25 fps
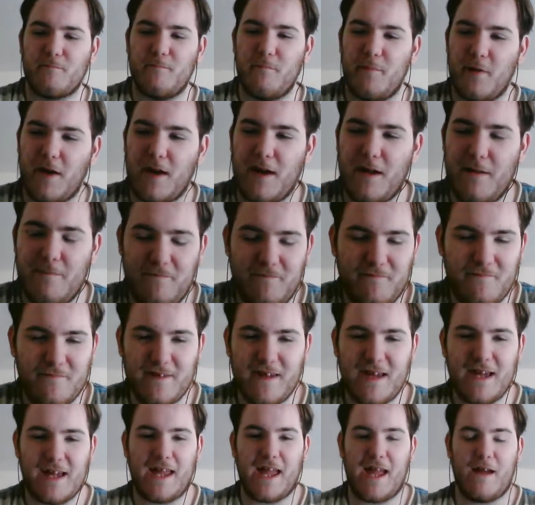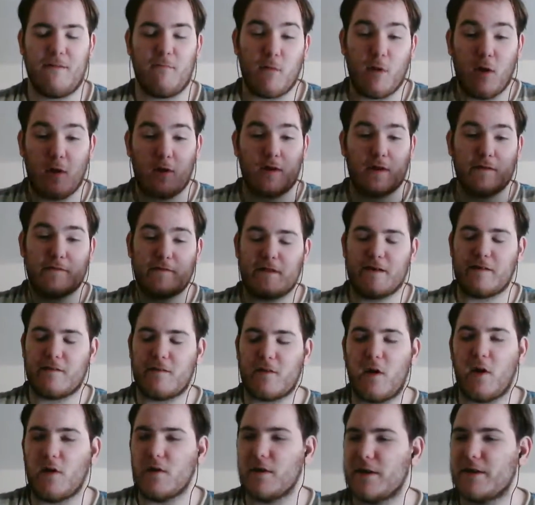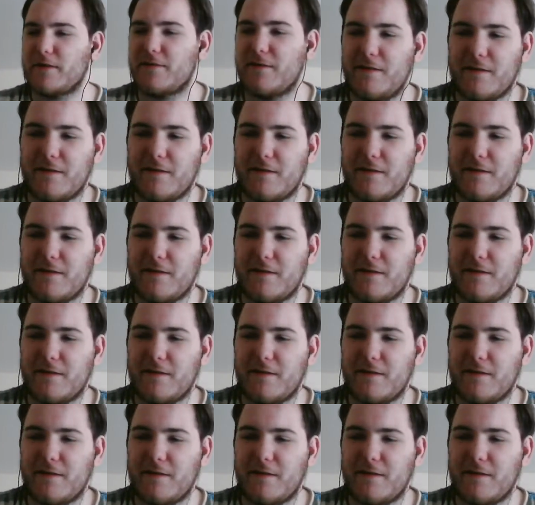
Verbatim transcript: But yeah, again, we're not going to call it.